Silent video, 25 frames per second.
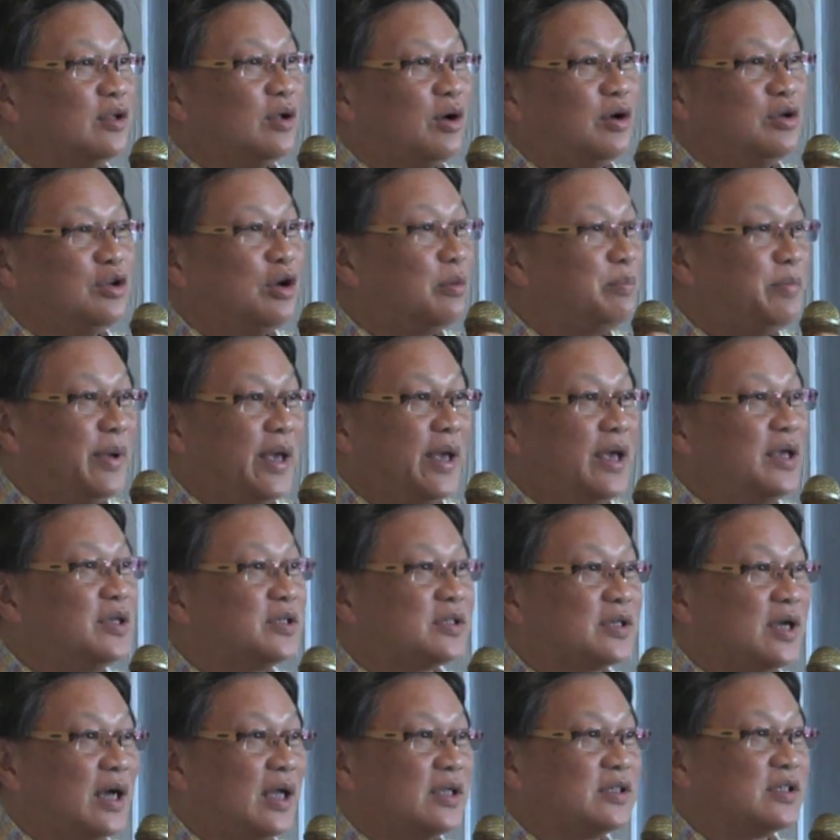or your pay
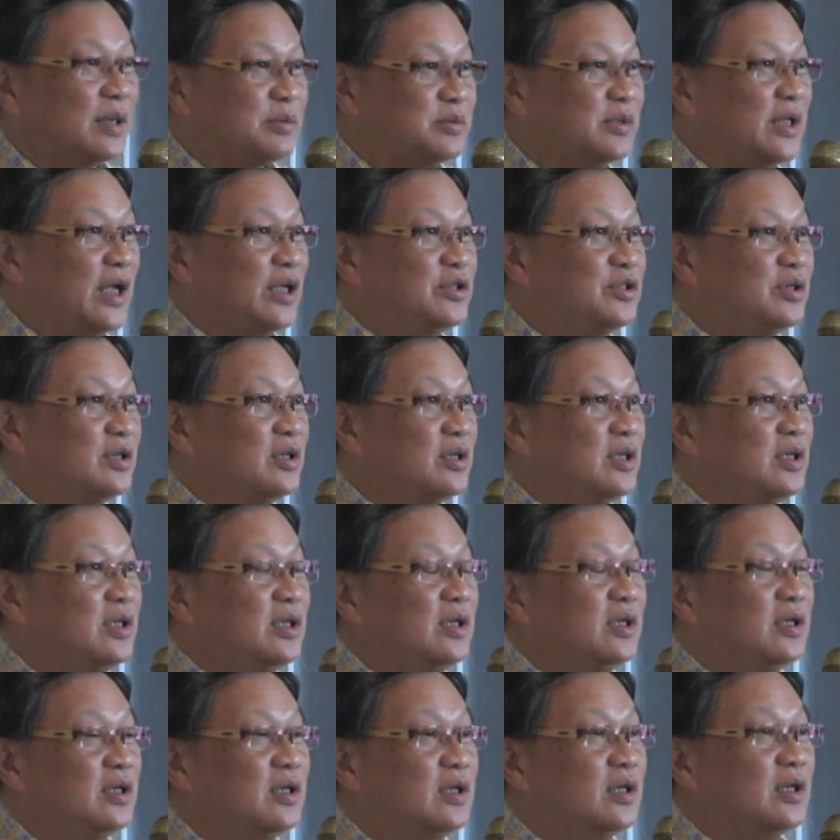is cut
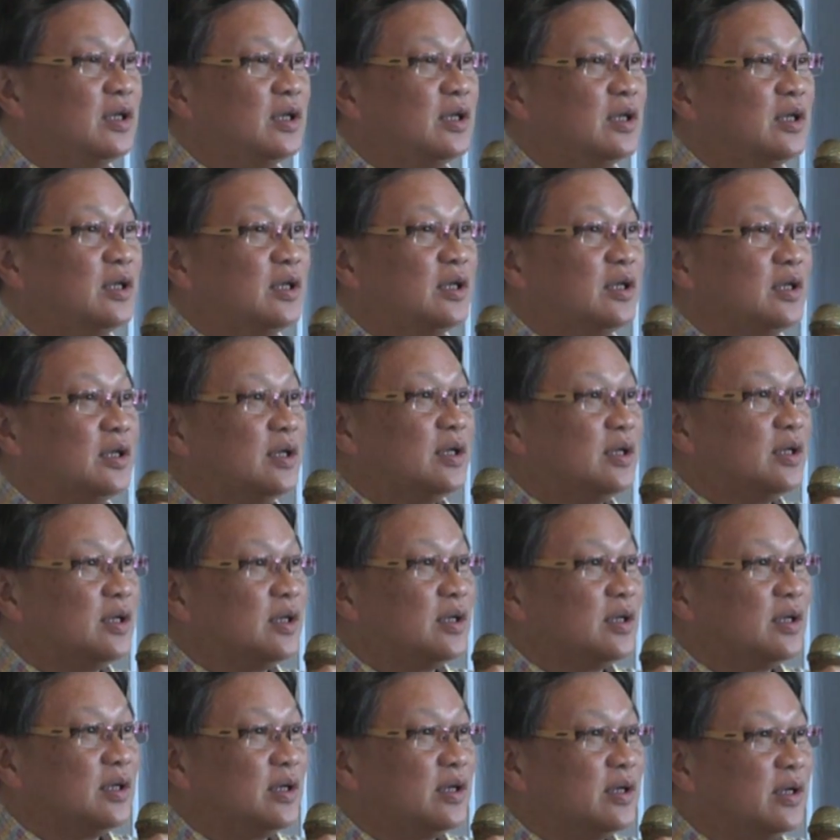substantially,
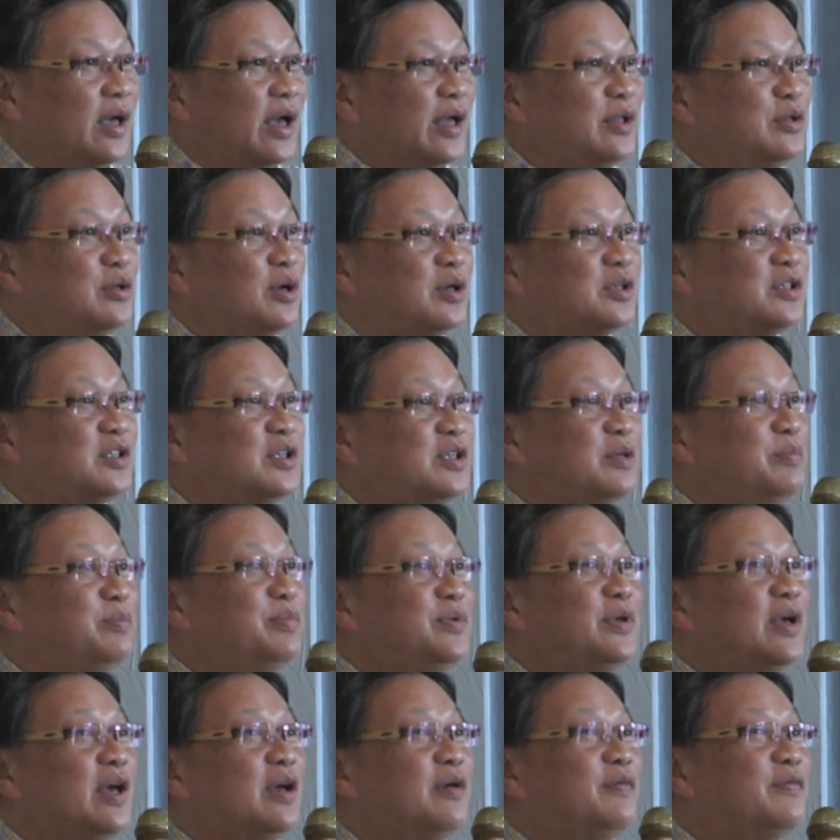and your
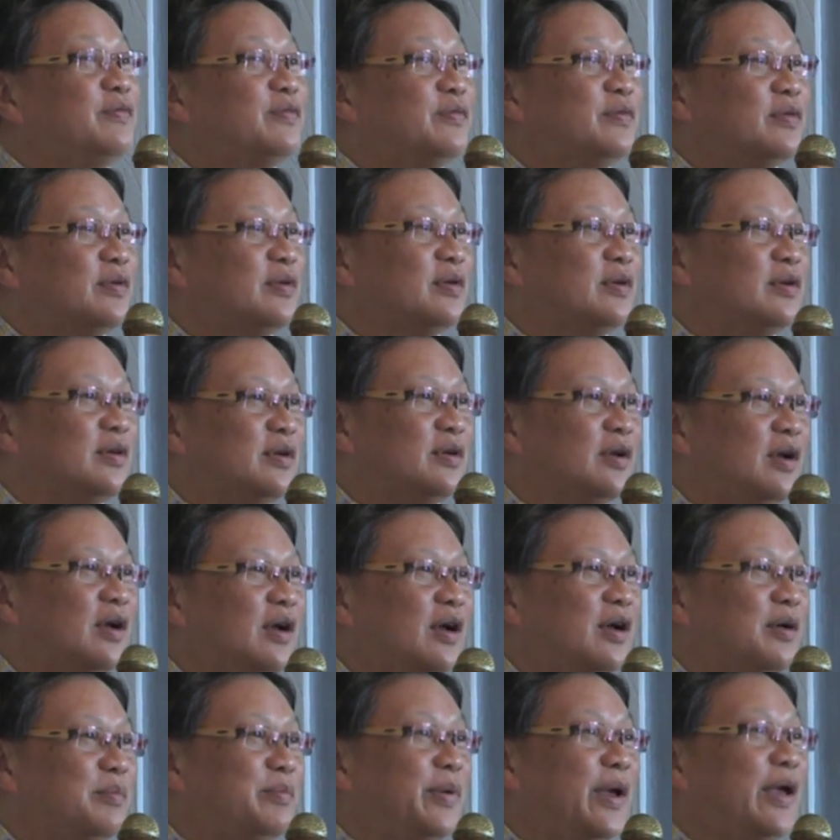CPF
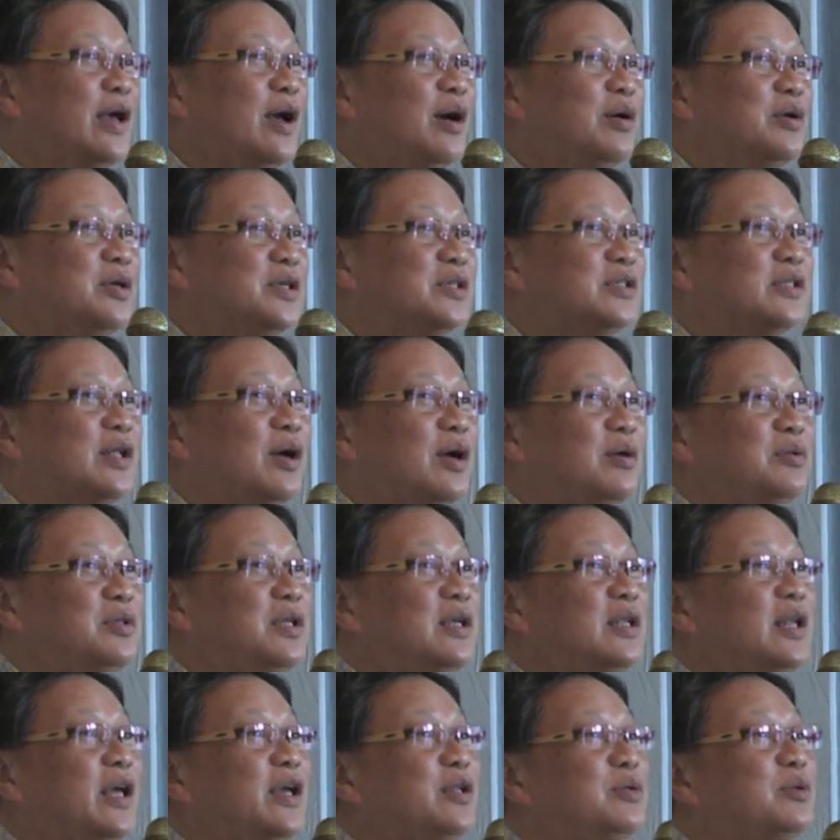payout is now
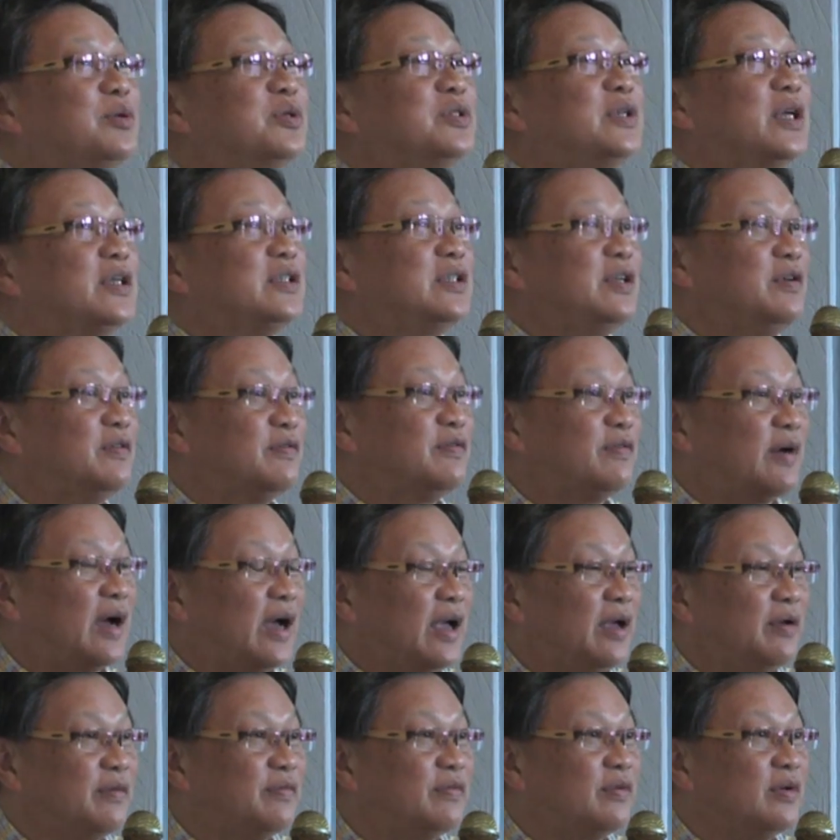delayed to
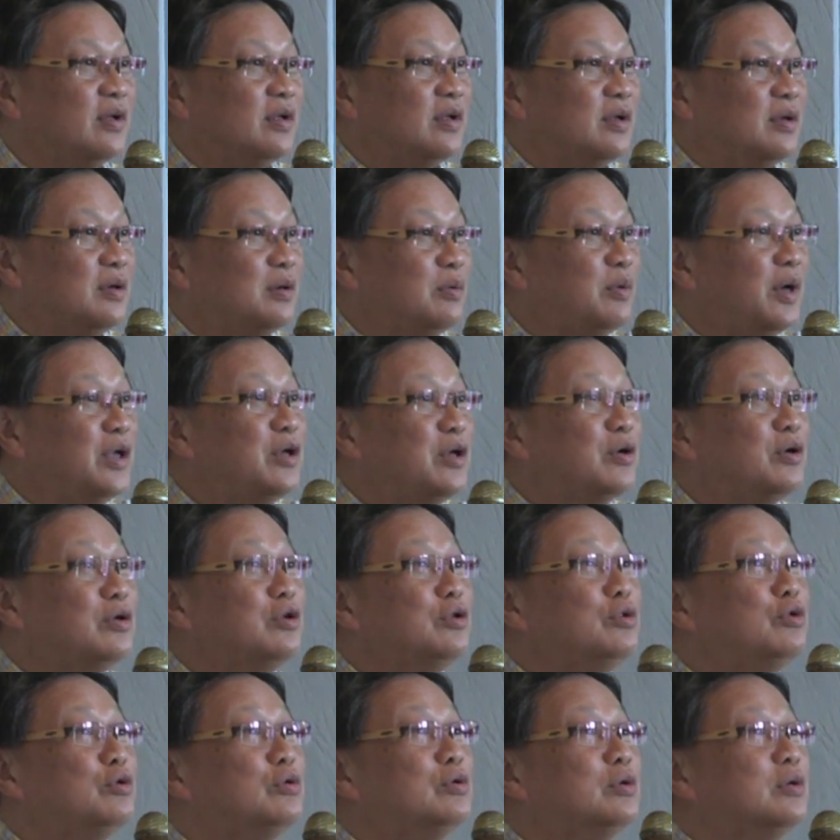65, what are you
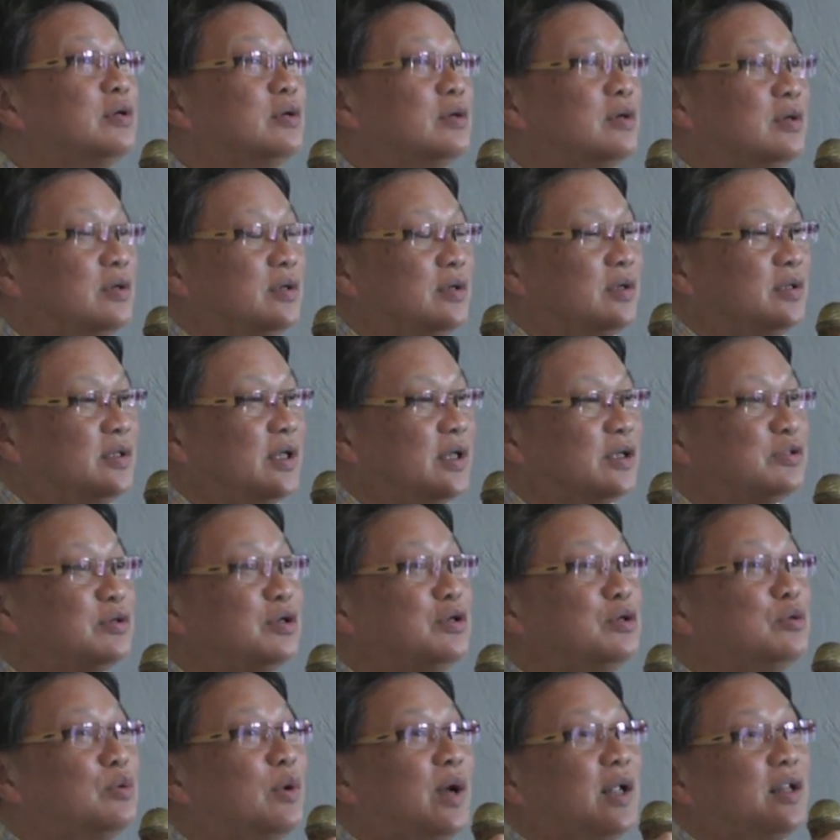going to do? There's
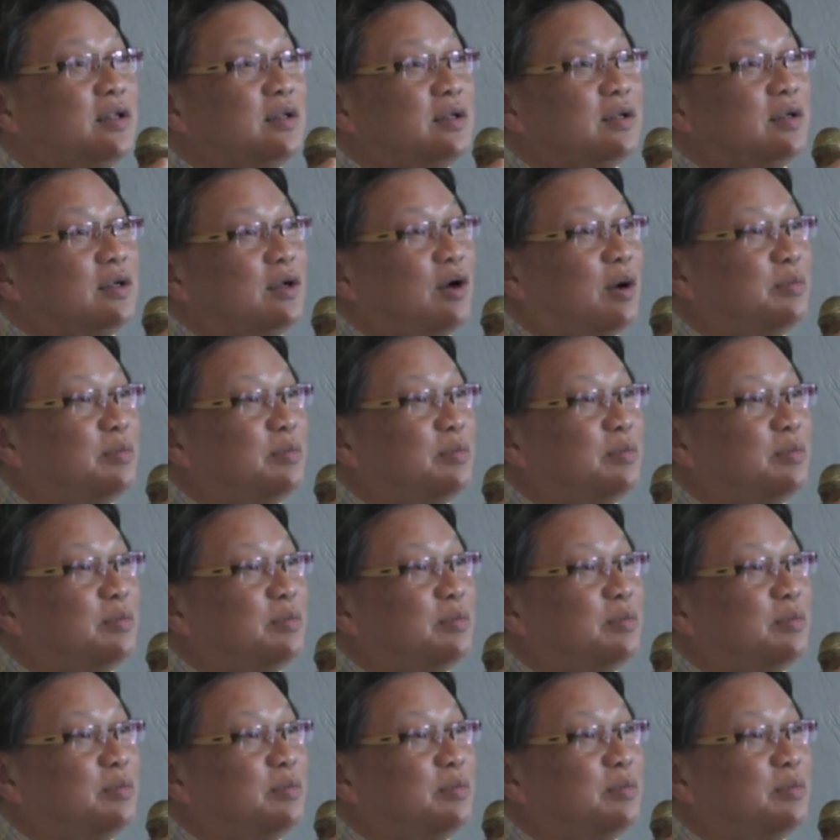only one